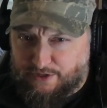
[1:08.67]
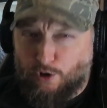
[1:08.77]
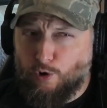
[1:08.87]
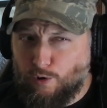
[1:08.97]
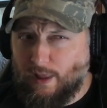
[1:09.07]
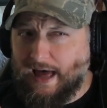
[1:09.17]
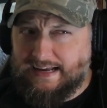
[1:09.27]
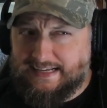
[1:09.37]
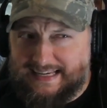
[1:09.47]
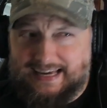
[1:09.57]
The whole
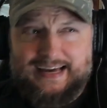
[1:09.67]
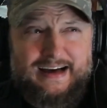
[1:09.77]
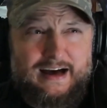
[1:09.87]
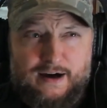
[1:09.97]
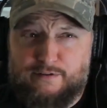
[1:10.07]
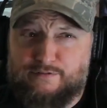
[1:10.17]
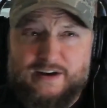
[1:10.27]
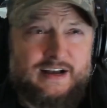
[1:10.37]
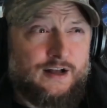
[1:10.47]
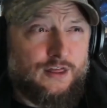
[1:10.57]
idea of
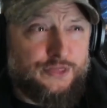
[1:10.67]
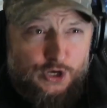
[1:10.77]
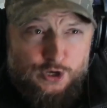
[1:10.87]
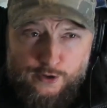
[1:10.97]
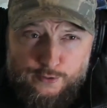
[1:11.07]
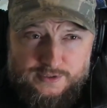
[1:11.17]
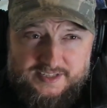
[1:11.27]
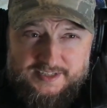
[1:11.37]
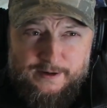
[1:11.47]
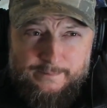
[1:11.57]
the
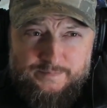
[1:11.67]
ghosts